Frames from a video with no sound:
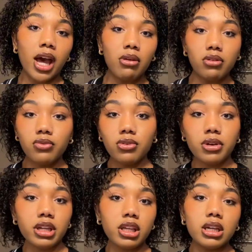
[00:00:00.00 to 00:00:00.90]
our 4
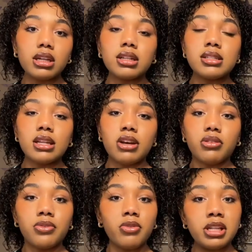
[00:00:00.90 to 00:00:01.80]
years and our
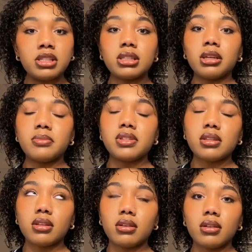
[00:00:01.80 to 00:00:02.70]
friendships
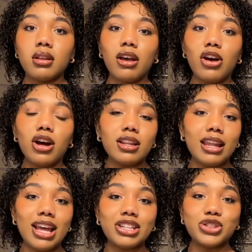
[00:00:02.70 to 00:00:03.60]
and all of
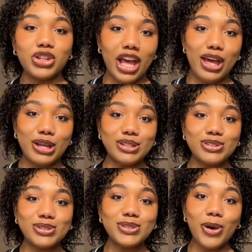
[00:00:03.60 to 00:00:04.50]
that
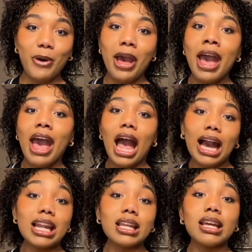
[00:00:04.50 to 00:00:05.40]
jazz. So I
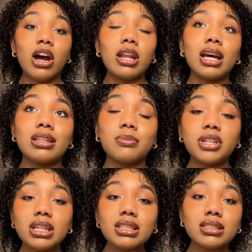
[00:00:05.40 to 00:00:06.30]
gotta look at all the other
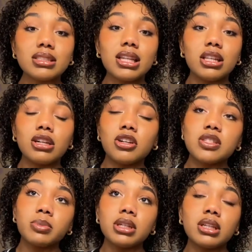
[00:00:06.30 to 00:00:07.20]
pictures that the girls
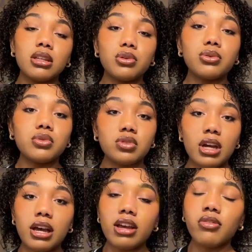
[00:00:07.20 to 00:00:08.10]
put in the Google
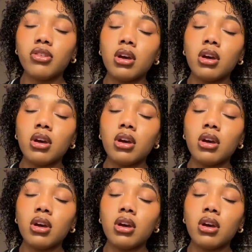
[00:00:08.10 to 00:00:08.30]
Drive.